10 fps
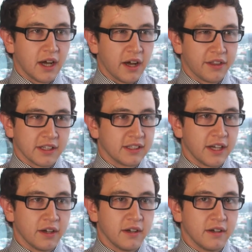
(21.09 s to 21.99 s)
I think
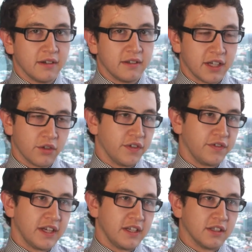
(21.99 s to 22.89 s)
10 or
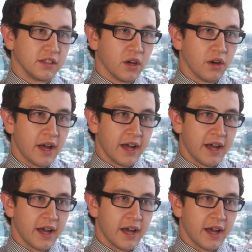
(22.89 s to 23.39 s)
15 years ago,